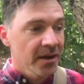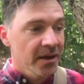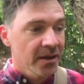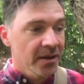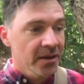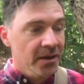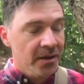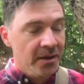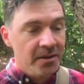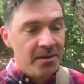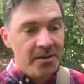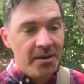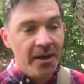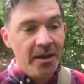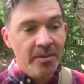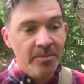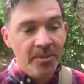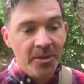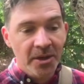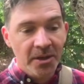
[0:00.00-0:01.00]
the
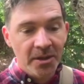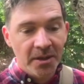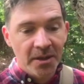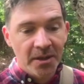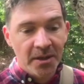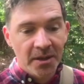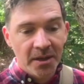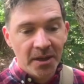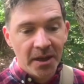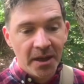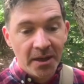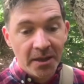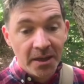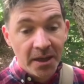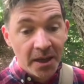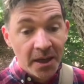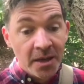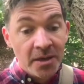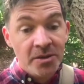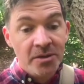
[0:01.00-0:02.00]
contentment, and the
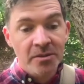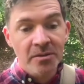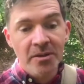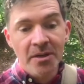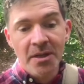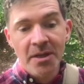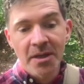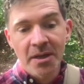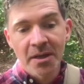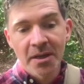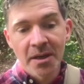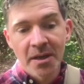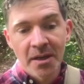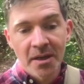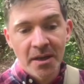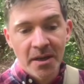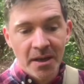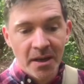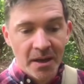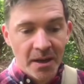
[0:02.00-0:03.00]
intrigue
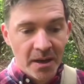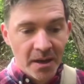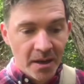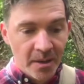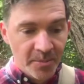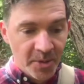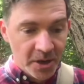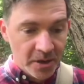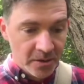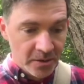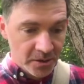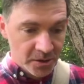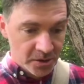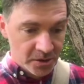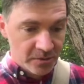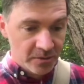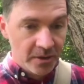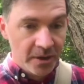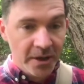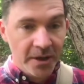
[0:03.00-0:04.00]
about the
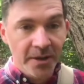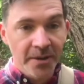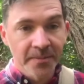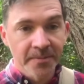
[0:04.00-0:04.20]
shrine.